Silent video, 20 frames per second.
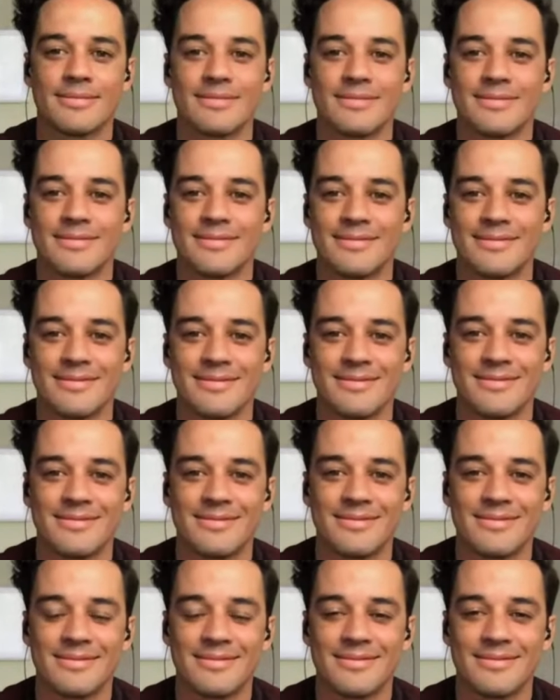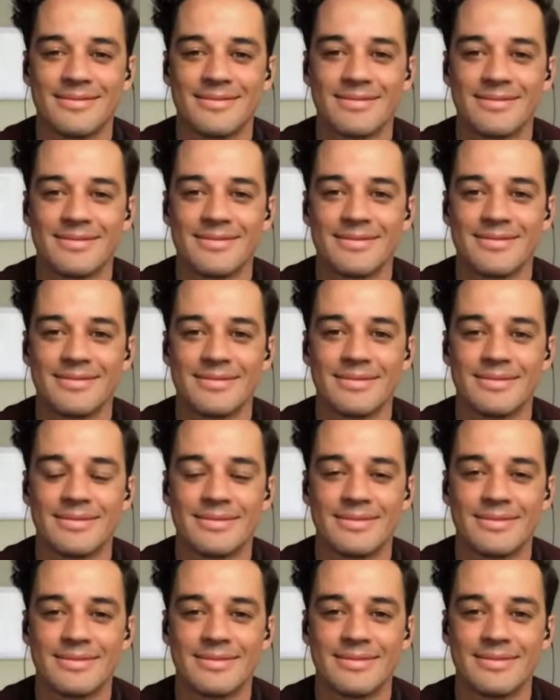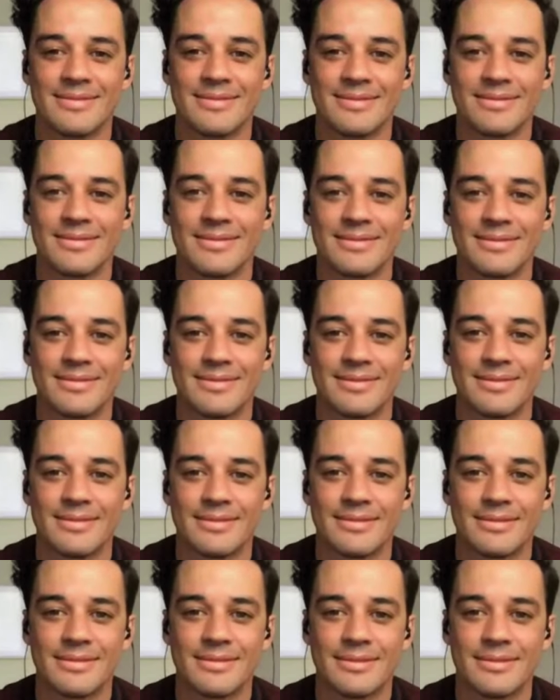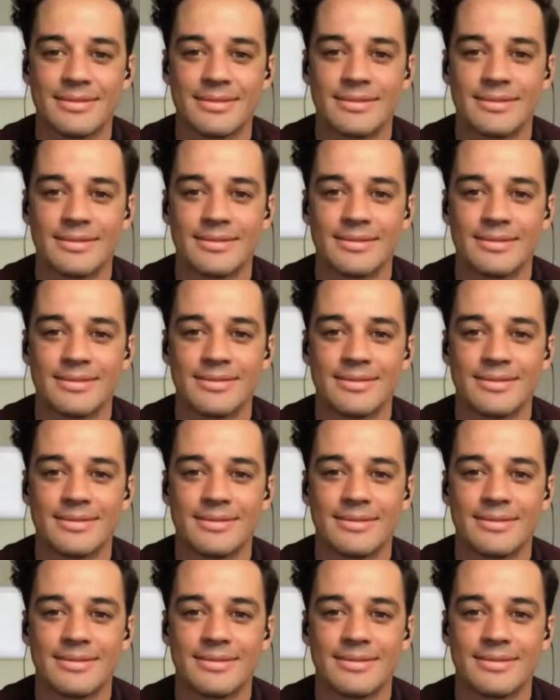The person shown says nothing.